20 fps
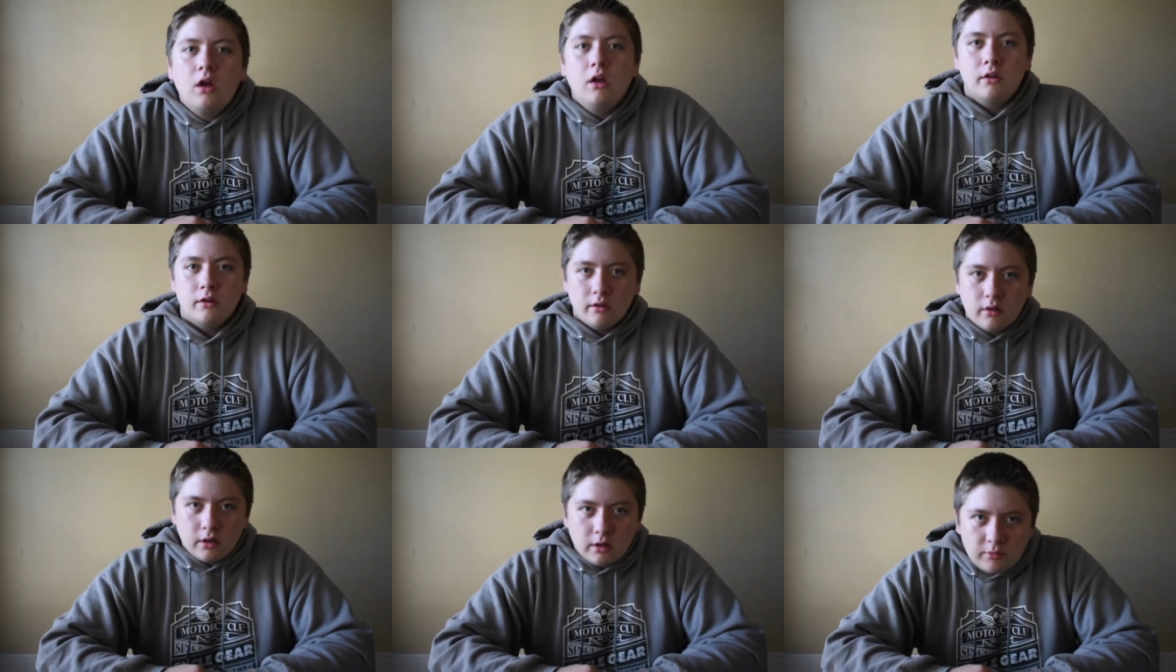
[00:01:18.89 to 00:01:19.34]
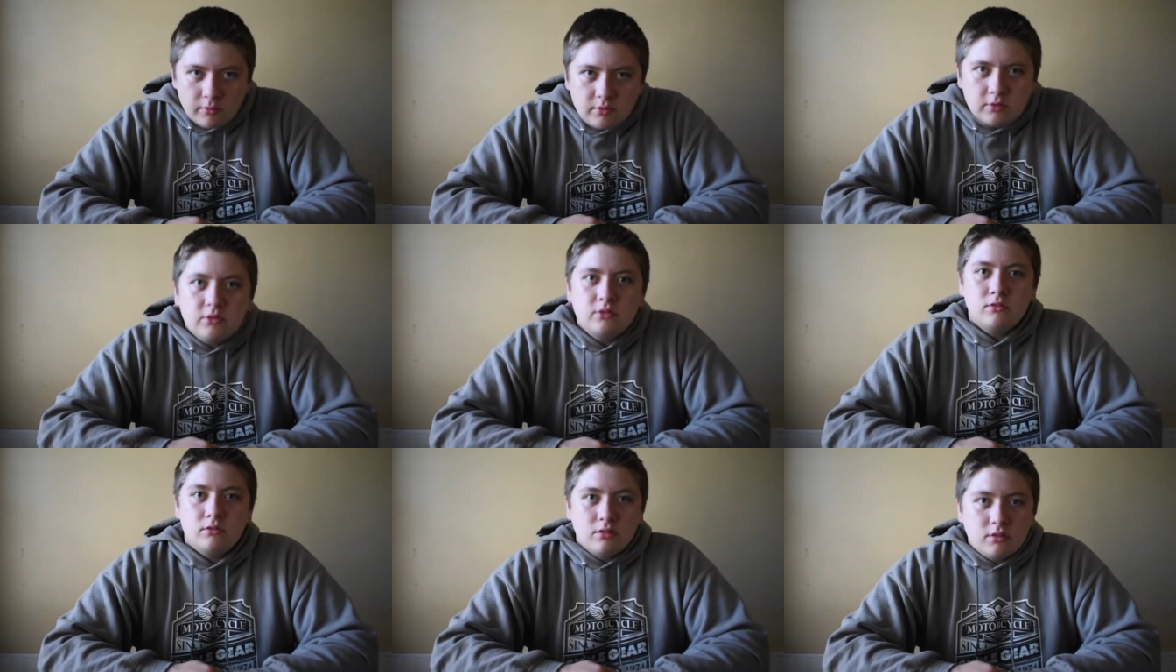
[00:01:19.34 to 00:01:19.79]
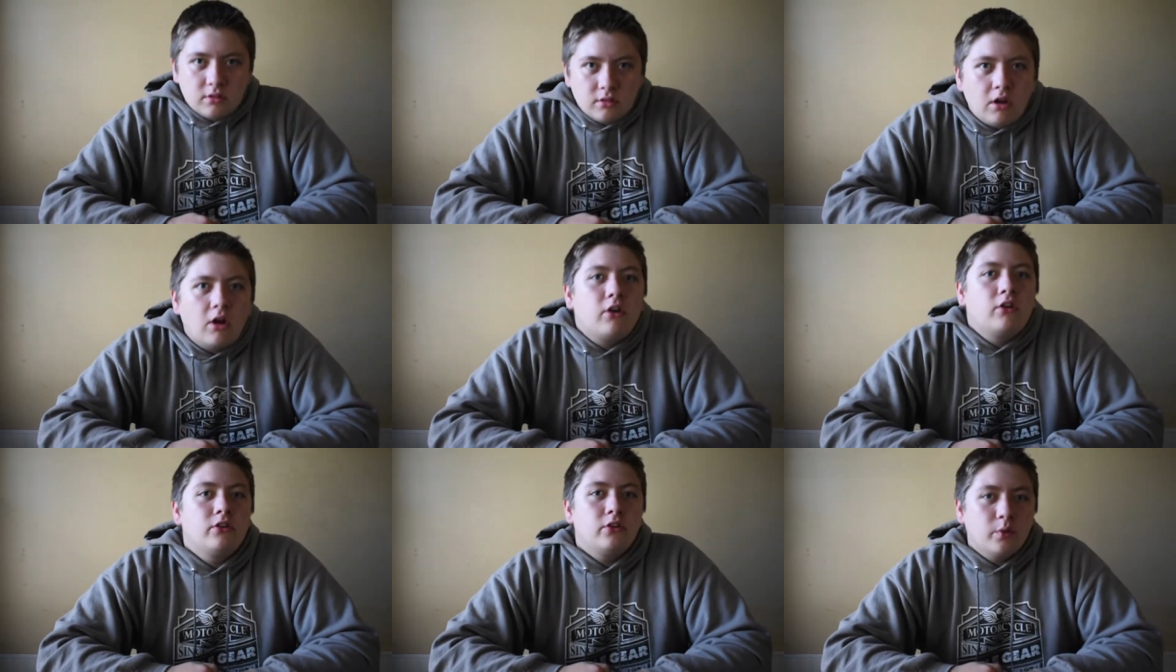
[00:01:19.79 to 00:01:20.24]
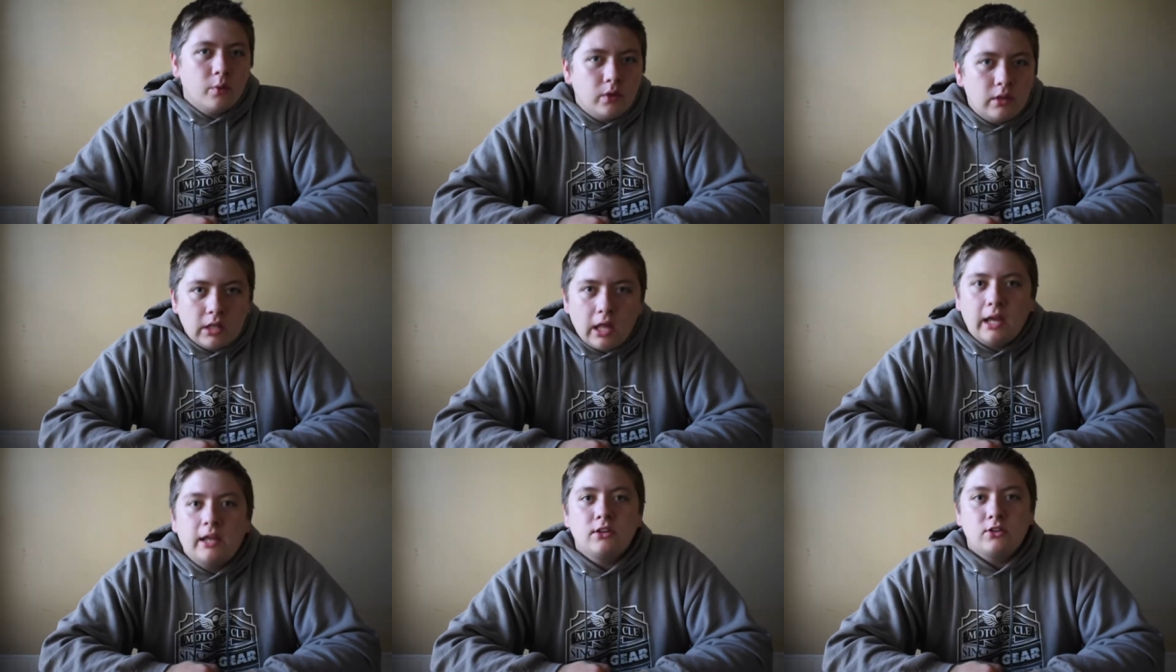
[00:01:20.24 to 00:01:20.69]
I'm gonna start
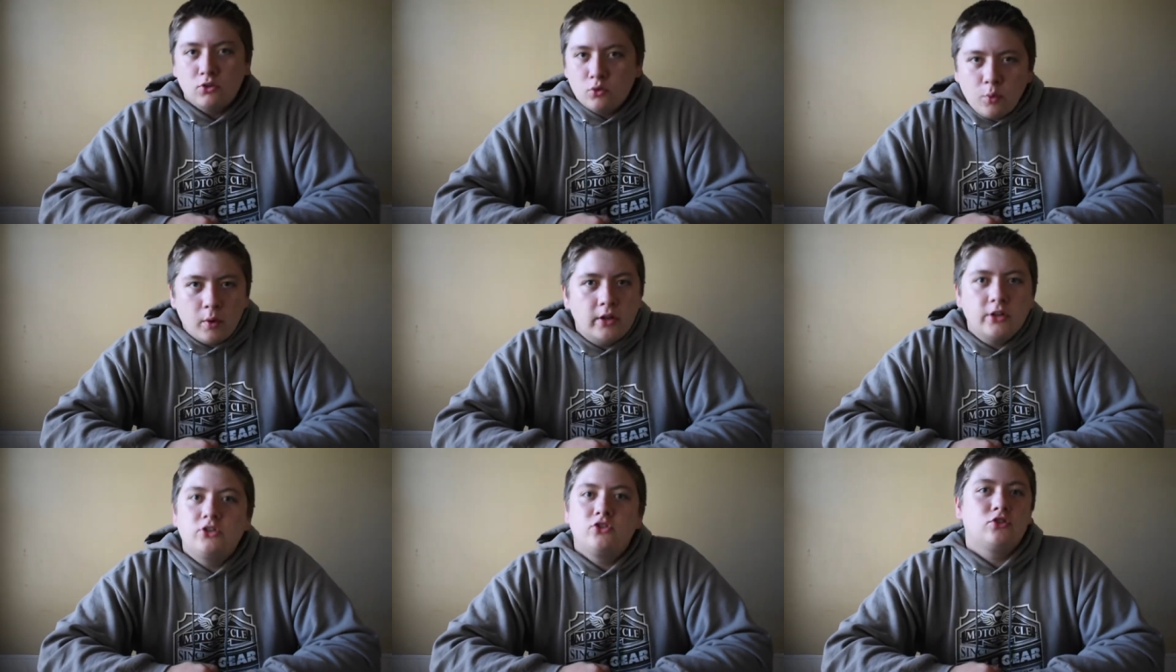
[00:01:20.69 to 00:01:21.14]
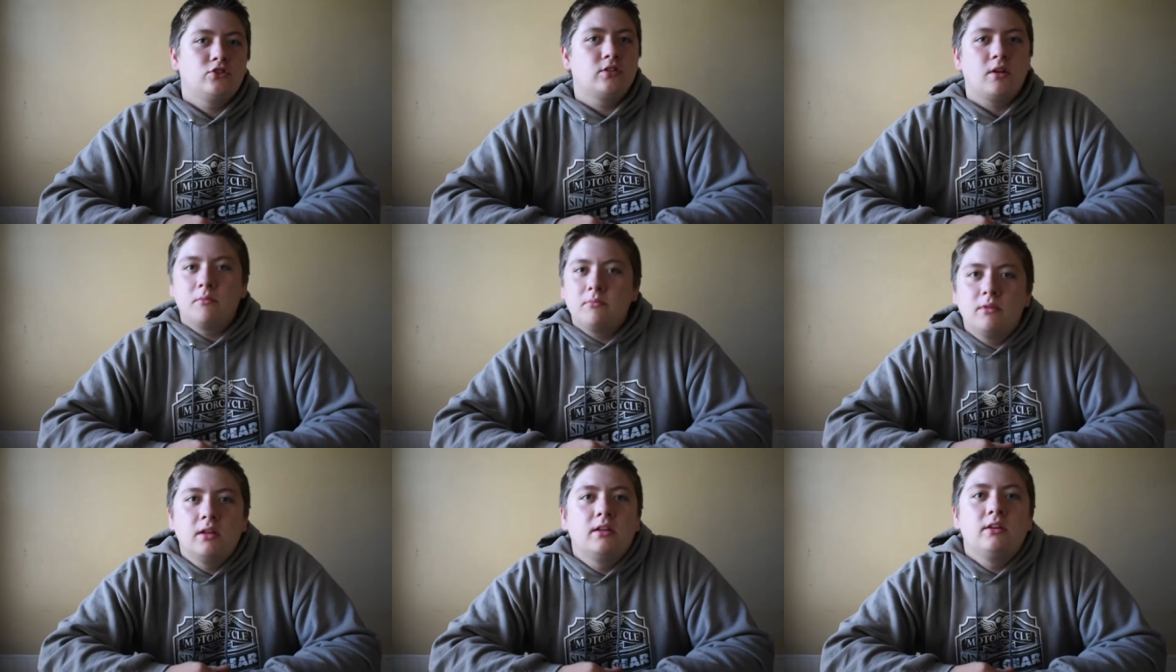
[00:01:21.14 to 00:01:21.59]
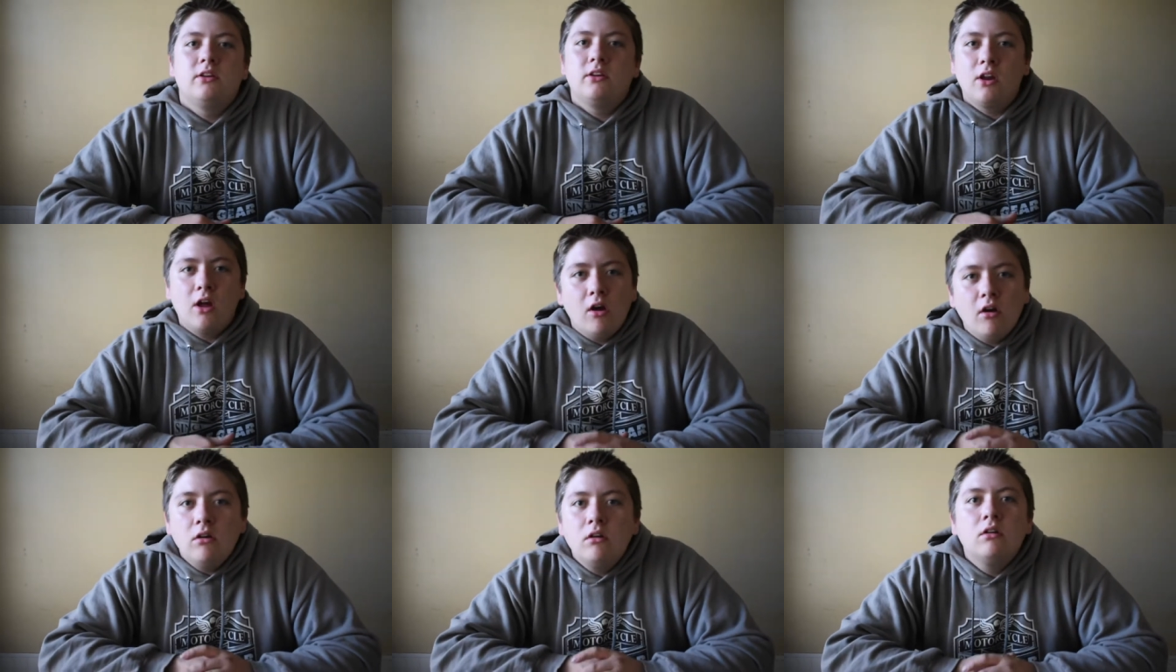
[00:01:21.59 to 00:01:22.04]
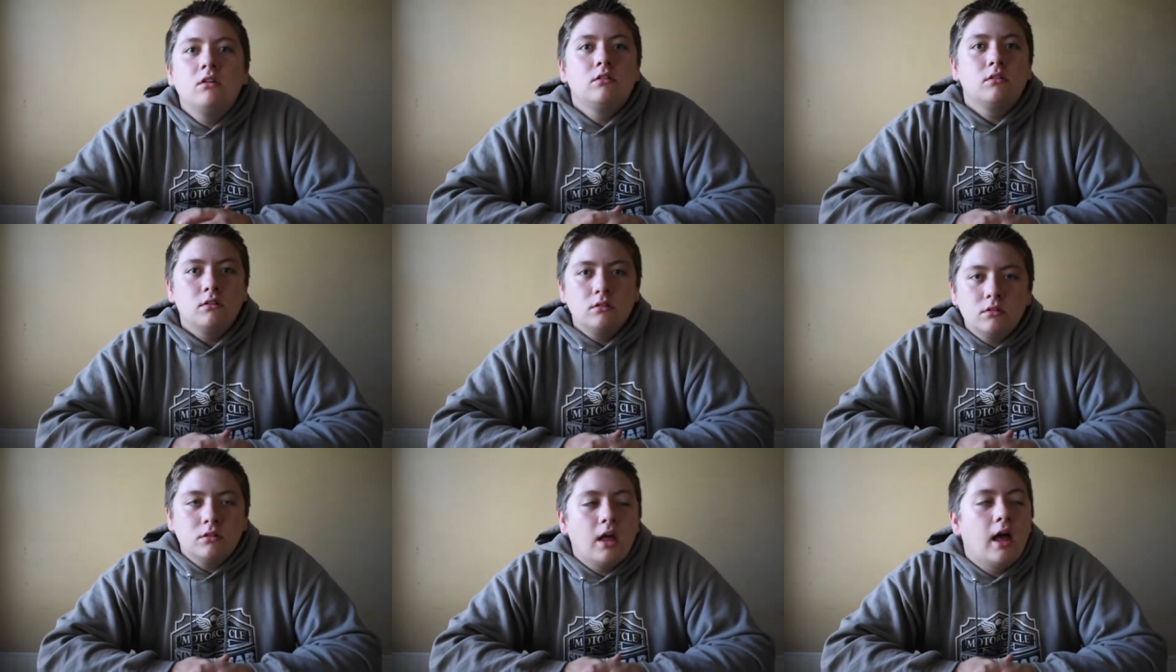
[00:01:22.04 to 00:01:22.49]
doing like Twitch or something. You know,
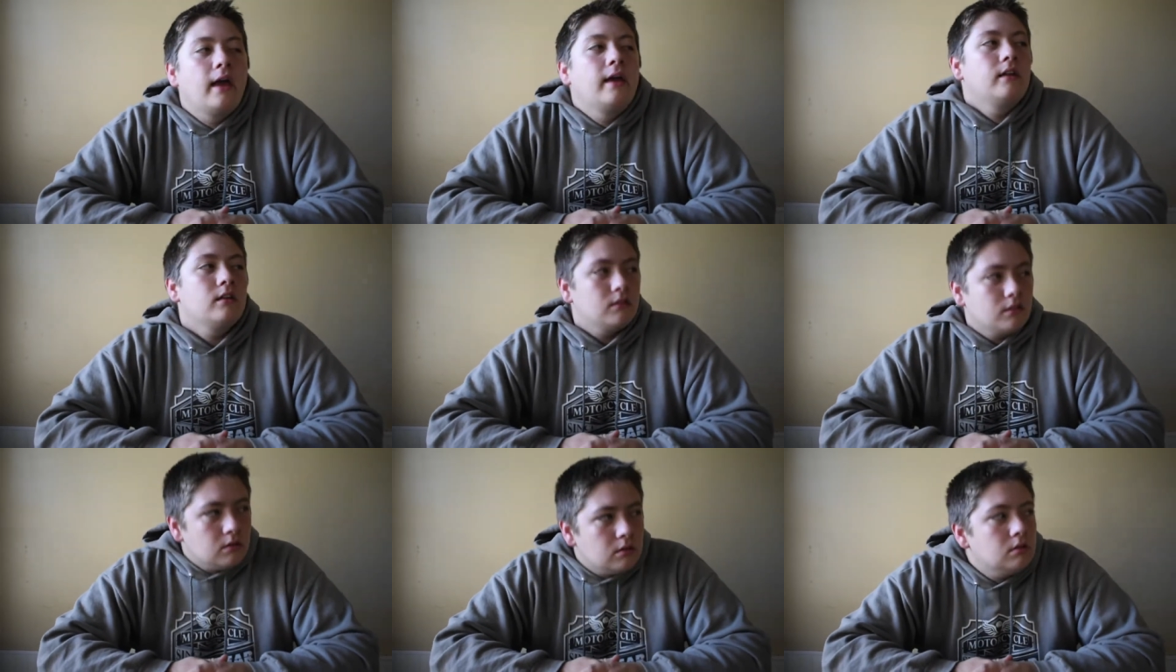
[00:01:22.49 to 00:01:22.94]
like.